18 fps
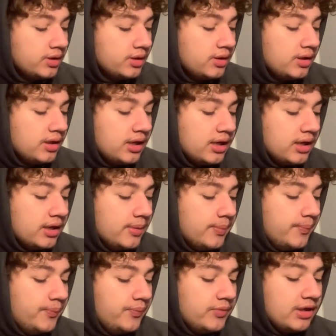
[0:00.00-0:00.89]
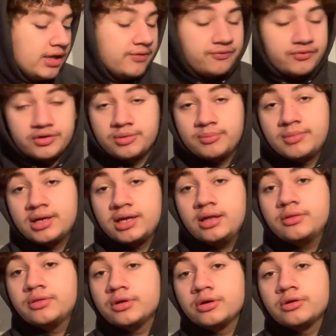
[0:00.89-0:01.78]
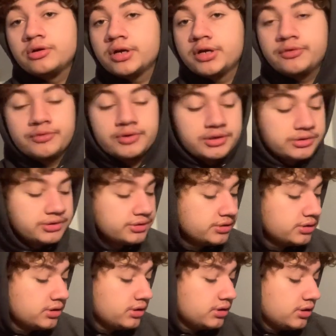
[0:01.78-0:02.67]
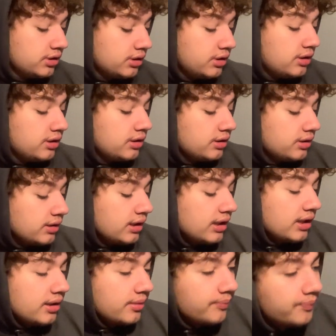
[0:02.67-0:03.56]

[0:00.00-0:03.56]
and for the money, they're great reels. And